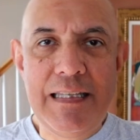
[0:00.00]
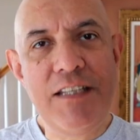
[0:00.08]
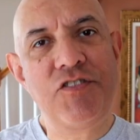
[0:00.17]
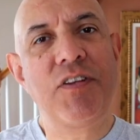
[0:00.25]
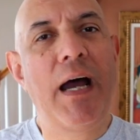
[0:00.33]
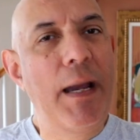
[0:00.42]

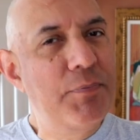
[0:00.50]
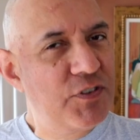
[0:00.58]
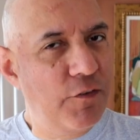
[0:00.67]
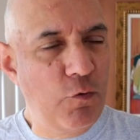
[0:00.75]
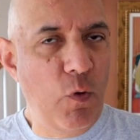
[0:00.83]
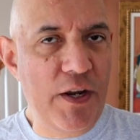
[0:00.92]
These
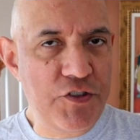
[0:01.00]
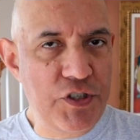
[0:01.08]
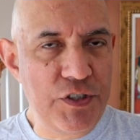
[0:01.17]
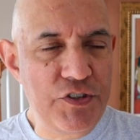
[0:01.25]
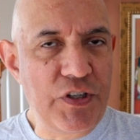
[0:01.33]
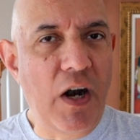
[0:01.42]
types of
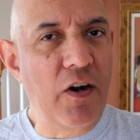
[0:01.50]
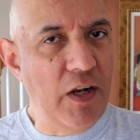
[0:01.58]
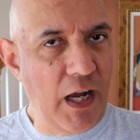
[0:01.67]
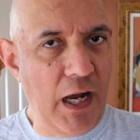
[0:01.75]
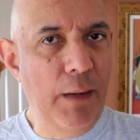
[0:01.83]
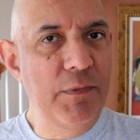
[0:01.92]
questions are
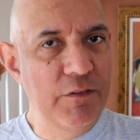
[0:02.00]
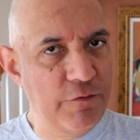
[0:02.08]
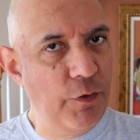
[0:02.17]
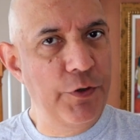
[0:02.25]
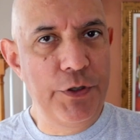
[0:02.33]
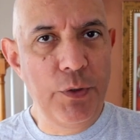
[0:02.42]
common
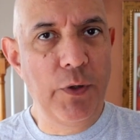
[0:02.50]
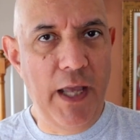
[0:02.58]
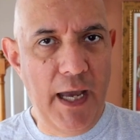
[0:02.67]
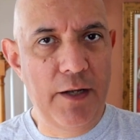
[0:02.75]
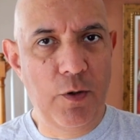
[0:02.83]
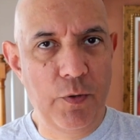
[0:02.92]
for new
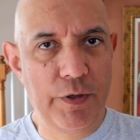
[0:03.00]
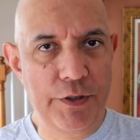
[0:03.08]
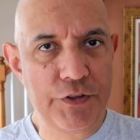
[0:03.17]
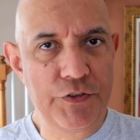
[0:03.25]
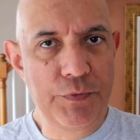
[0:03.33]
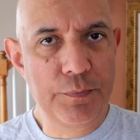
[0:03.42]
cat
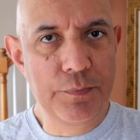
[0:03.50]
owners.